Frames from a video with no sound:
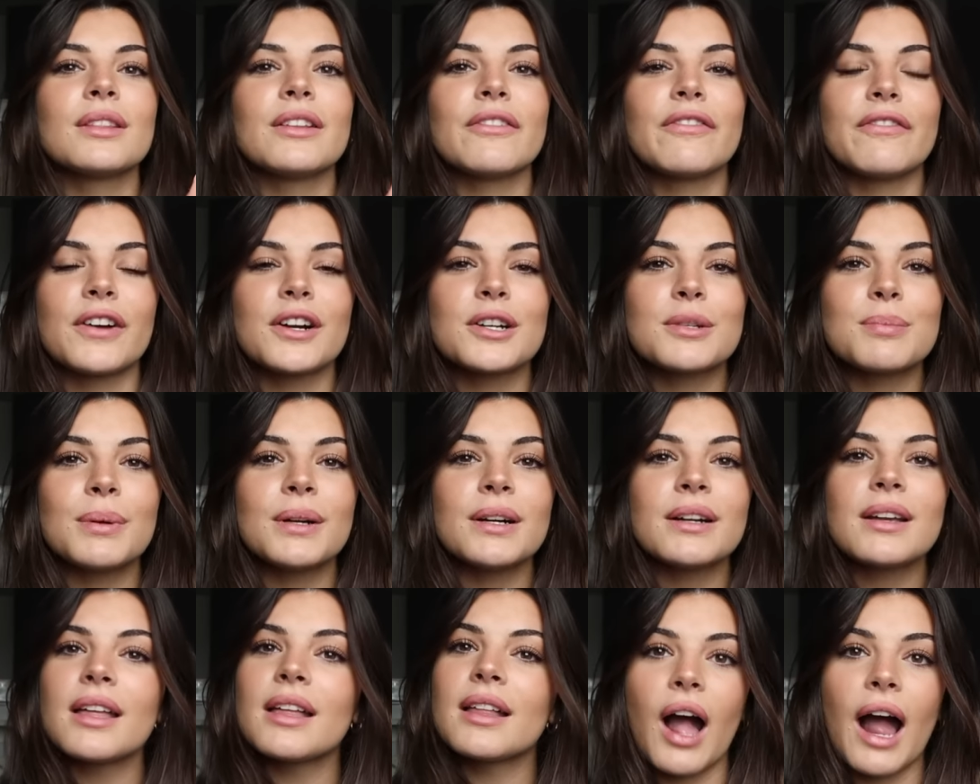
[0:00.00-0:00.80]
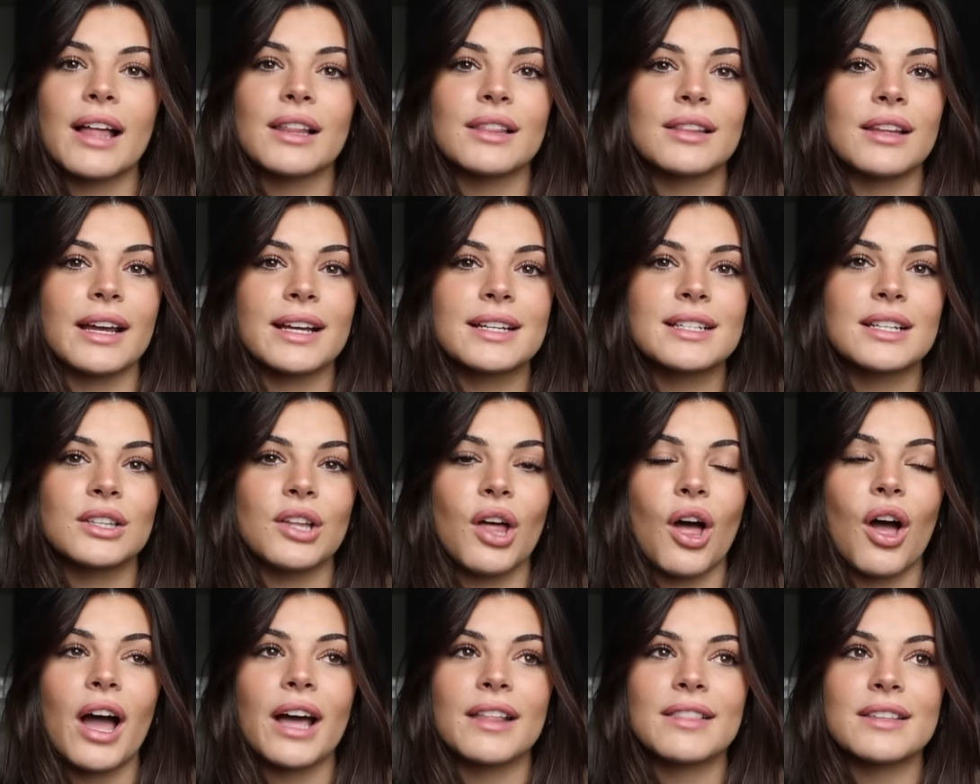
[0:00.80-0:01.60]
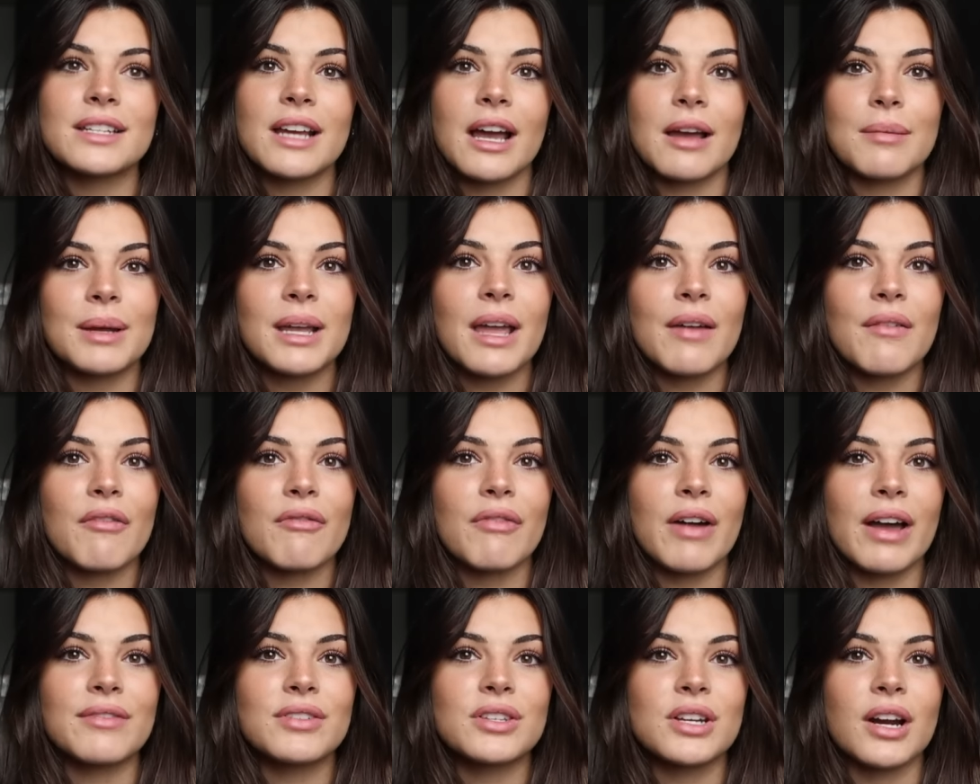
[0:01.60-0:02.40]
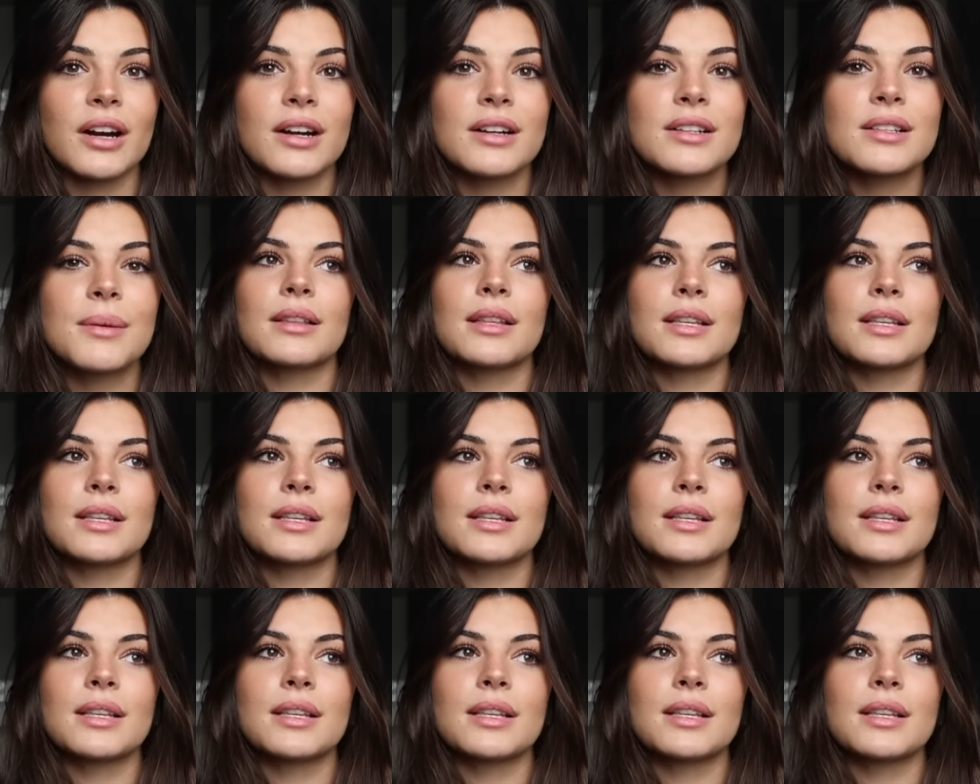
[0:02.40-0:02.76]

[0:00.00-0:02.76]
the first book I liked a lot. At the time I gave it 5 stars.